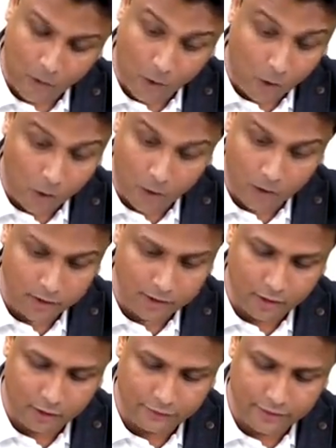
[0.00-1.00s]
all
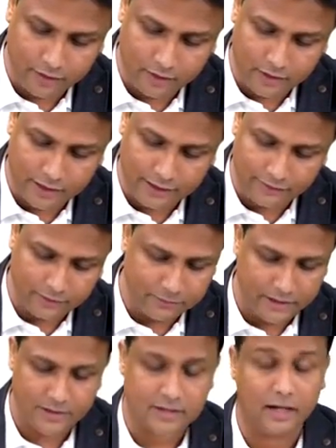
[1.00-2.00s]
of the 11
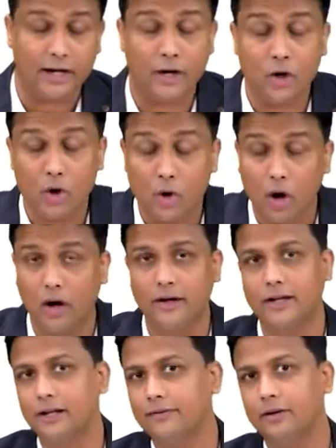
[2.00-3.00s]
pairs are
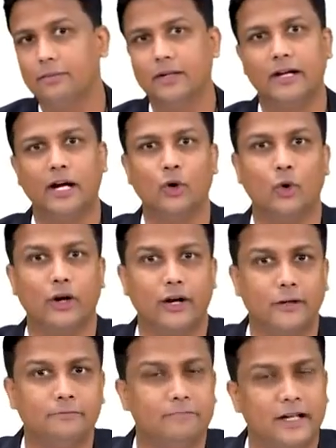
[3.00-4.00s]
not given by the aorta.
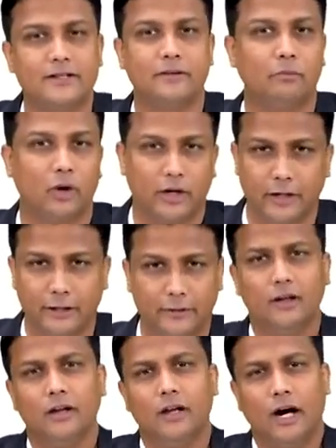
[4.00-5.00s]
That's important.
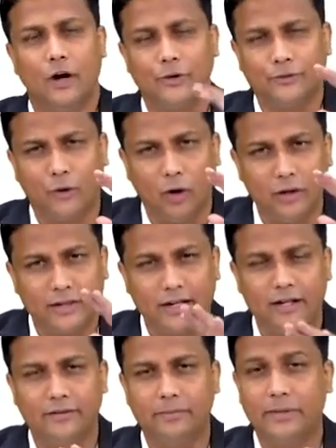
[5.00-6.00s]
Out of all that
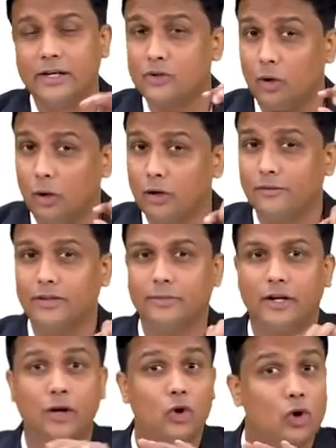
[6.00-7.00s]
11 pairs, all of them
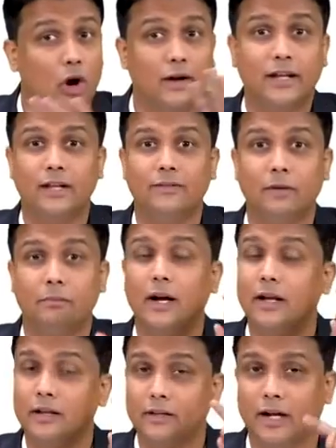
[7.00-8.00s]
are not given
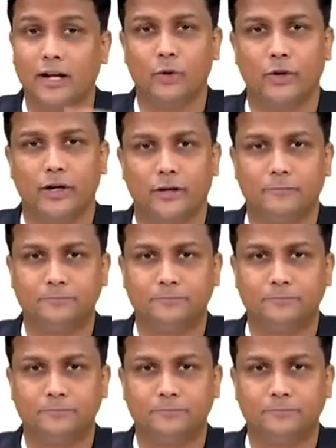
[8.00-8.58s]
by the aorta.